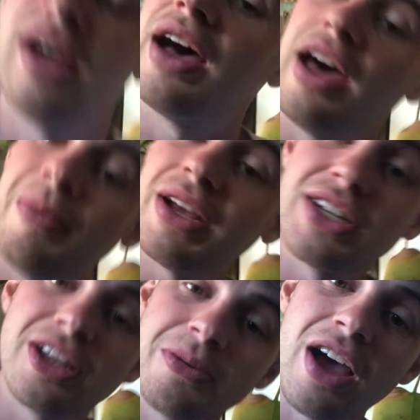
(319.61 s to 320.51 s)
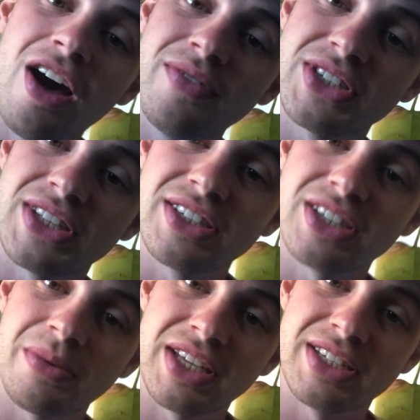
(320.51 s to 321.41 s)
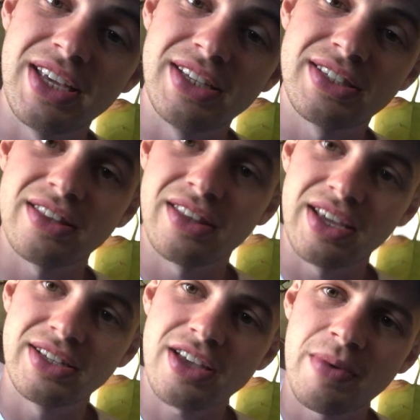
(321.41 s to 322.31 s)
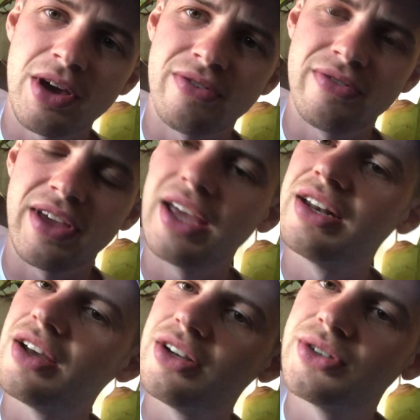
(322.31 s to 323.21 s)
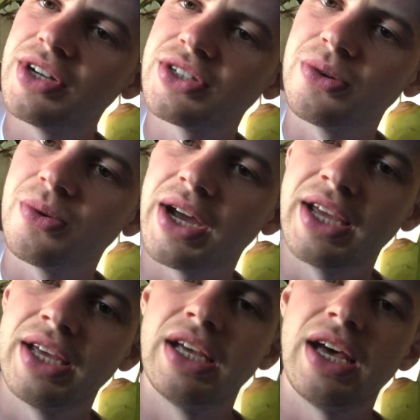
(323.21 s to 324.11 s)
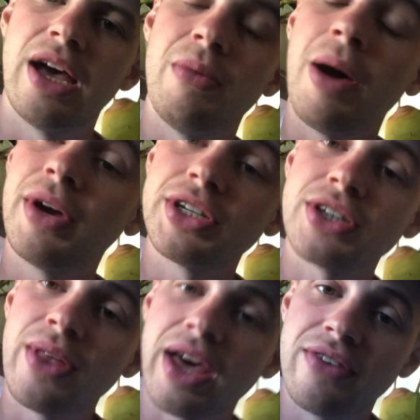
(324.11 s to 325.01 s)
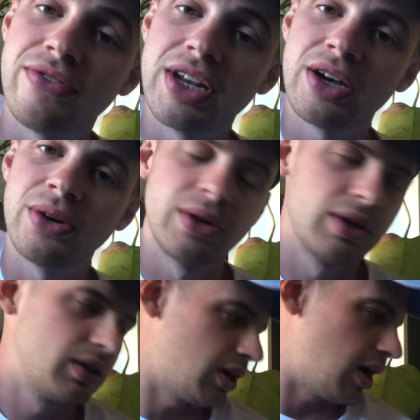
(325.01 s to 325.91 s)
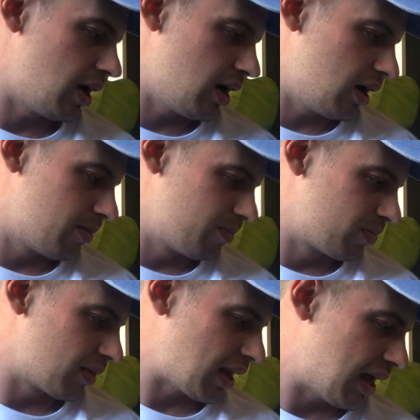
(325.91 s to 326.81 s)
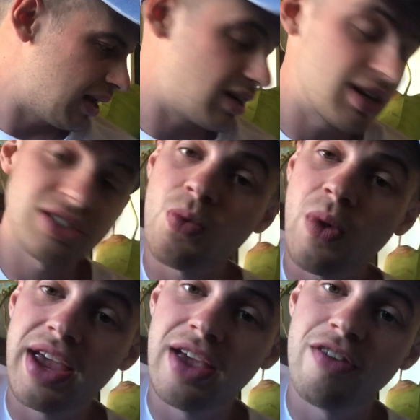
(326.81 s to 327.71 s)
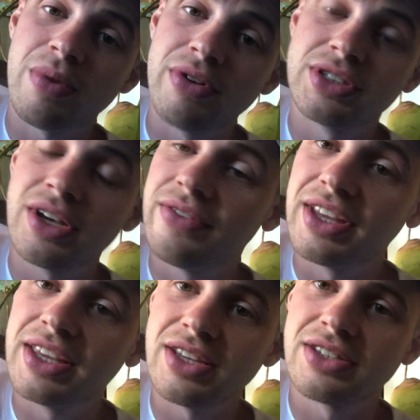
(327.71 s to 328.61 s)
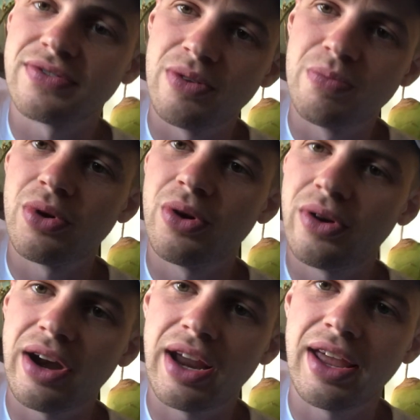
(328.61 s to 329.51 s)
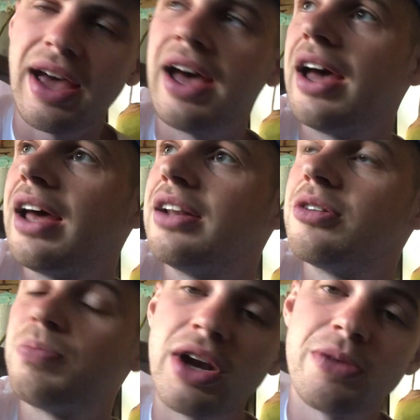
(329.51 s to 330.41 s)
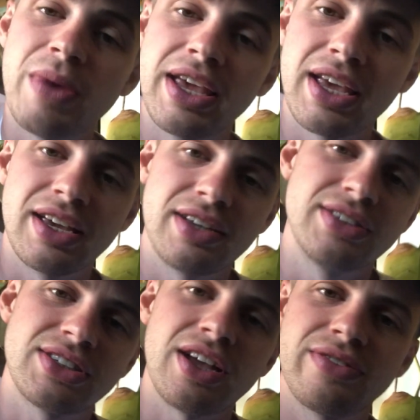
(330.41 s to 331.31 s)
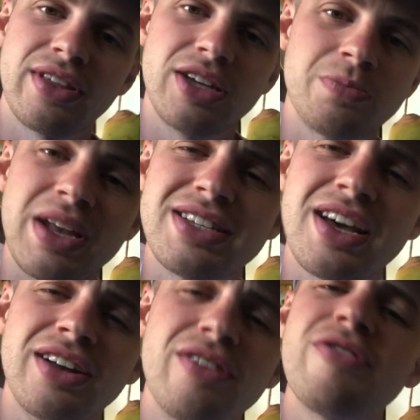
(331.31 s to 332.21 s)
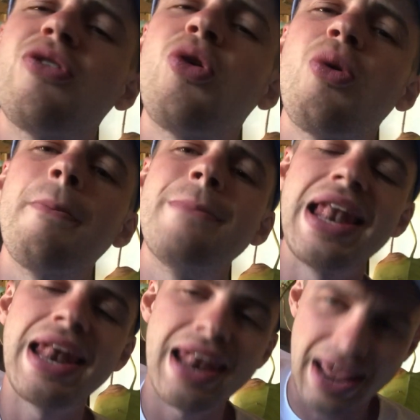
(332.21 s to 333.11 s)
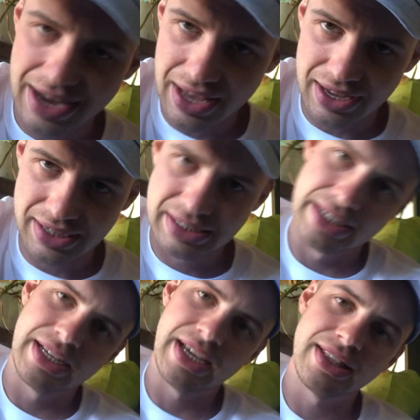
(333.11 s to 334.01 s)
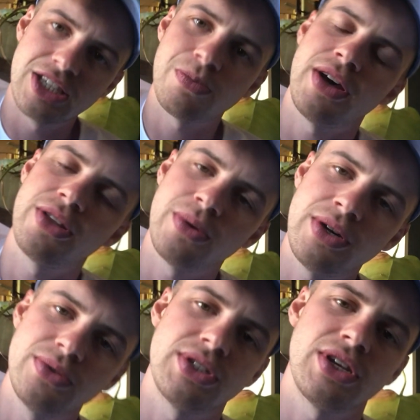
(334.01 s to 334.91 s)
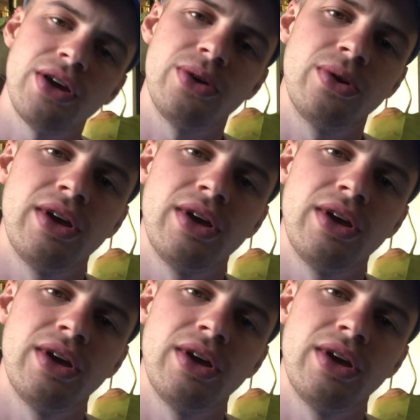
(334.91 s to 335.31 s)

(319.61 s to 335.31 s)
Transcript: And I'm actually going to be harvesting some of this yeast that is coming off of it in a traditional way. I might show that in a video. And it's a way of preserving yeast for brewery and bread making and stuff that has been done for millennia in this part of the world. So